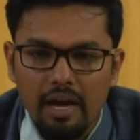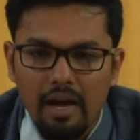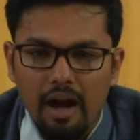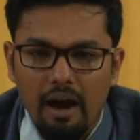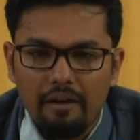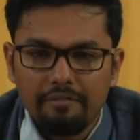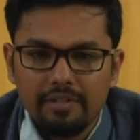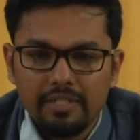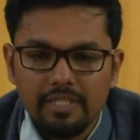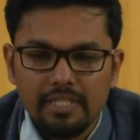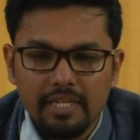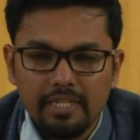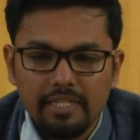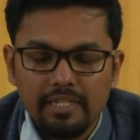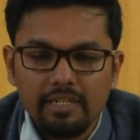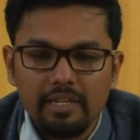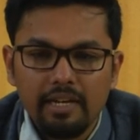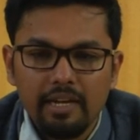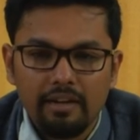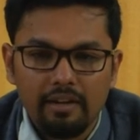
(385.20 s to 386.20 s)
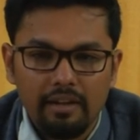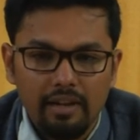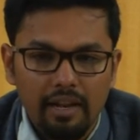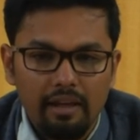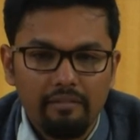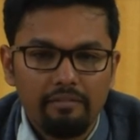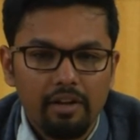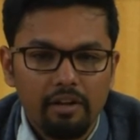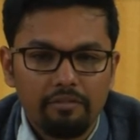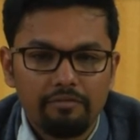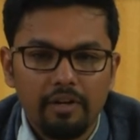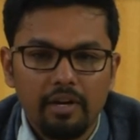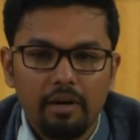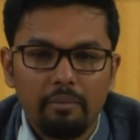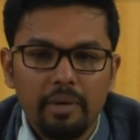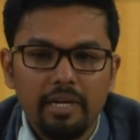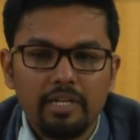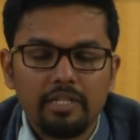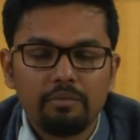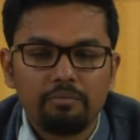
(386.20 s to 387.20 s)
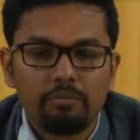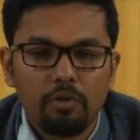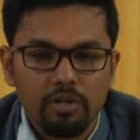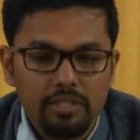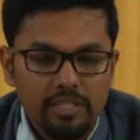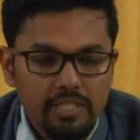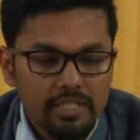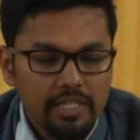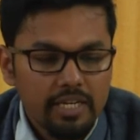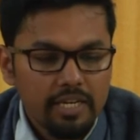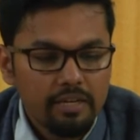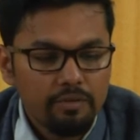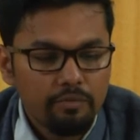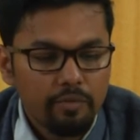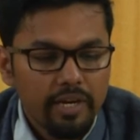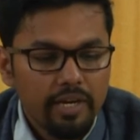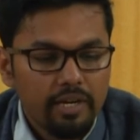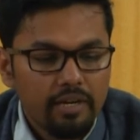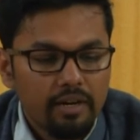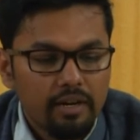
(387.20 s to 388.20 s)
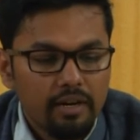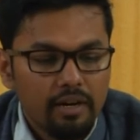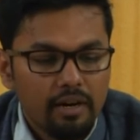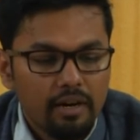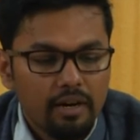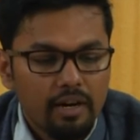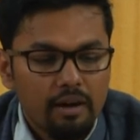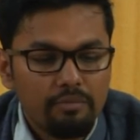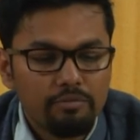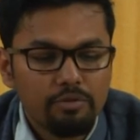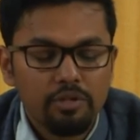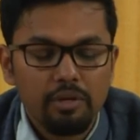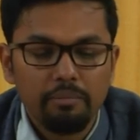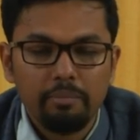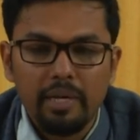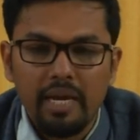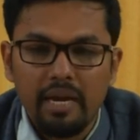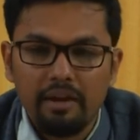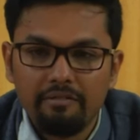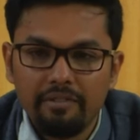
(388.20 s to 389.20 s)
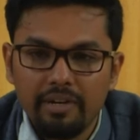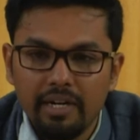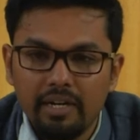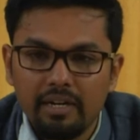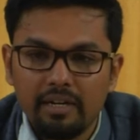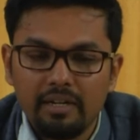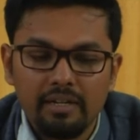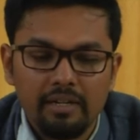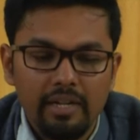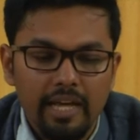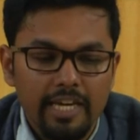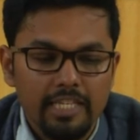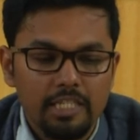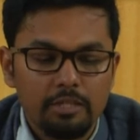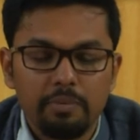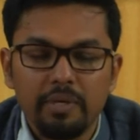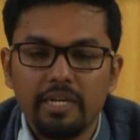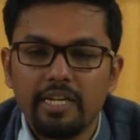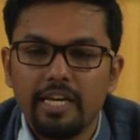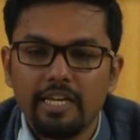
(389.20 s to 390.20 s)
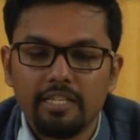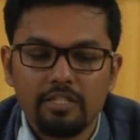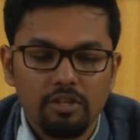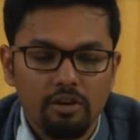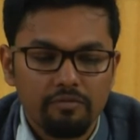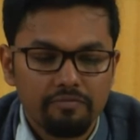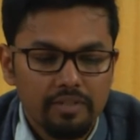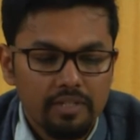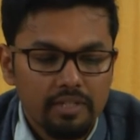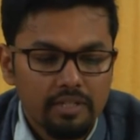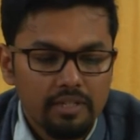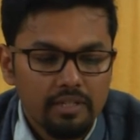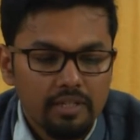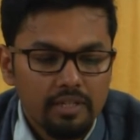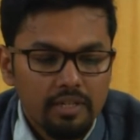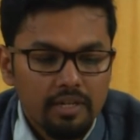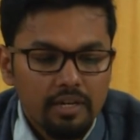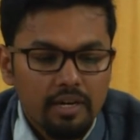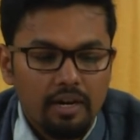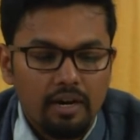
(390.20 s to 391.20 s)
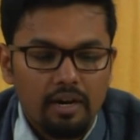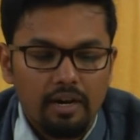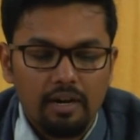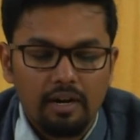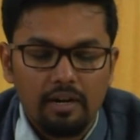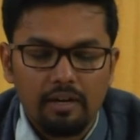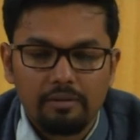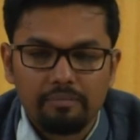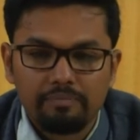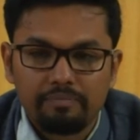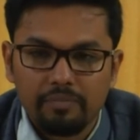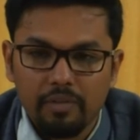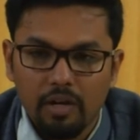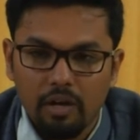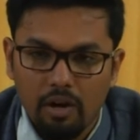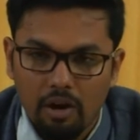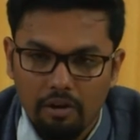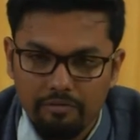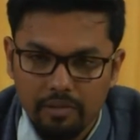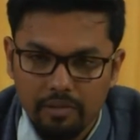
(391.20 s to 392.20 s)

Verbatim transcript: after certain le level of uh, mental processing we uh, come to the behavioral experience of the um, of